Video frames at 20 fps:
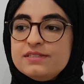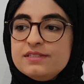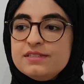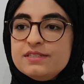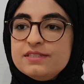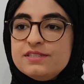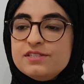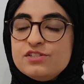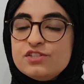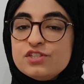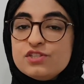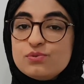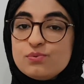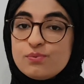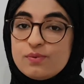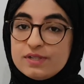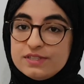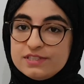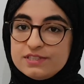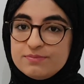this is just
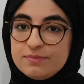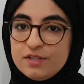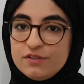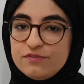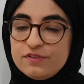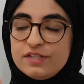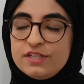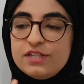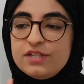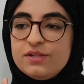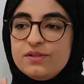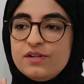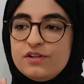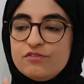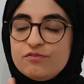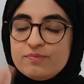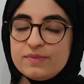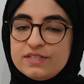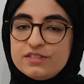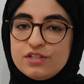one small video
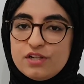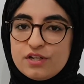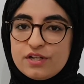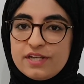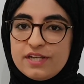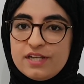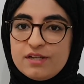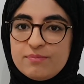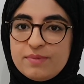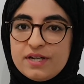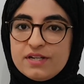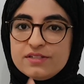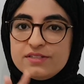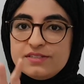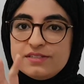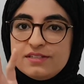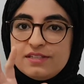of me talking about